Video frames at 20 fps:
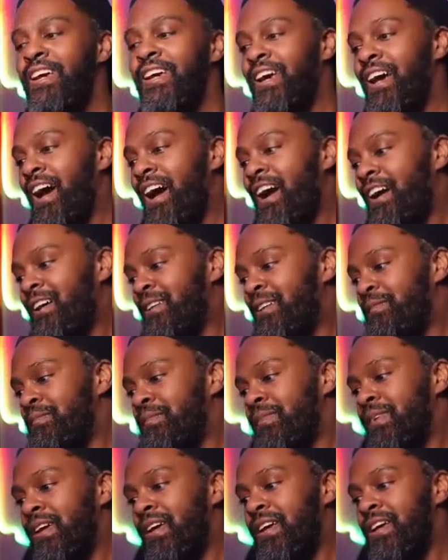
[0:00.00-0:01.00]

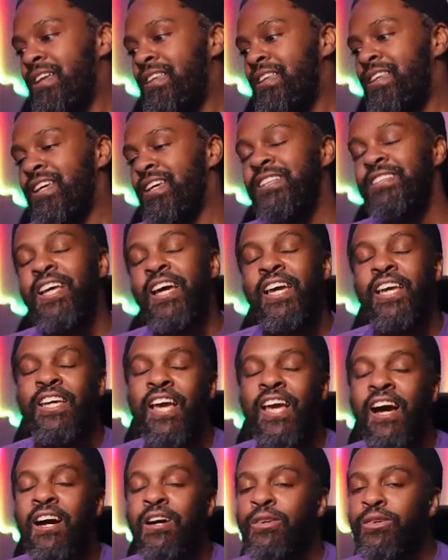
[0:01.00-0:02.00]
Um, Things like
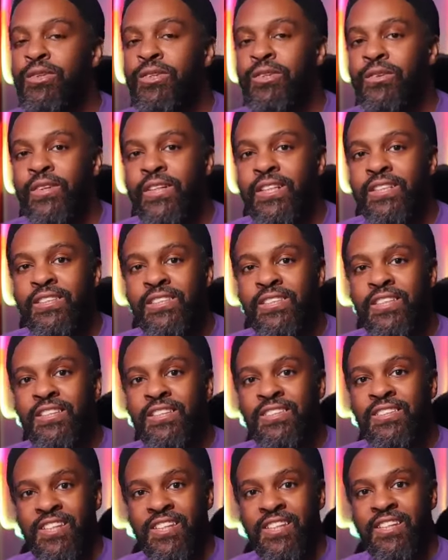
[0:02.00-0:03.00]
Yahoo
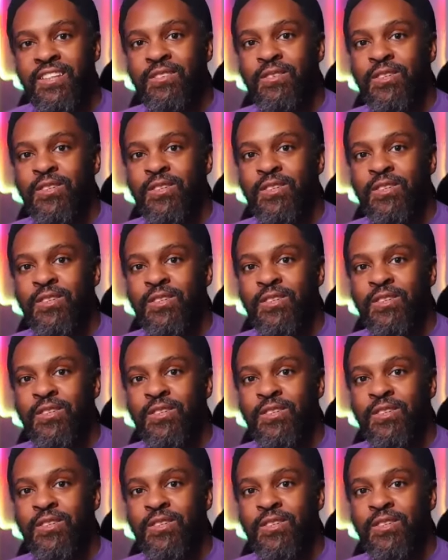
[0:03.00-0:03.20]
360,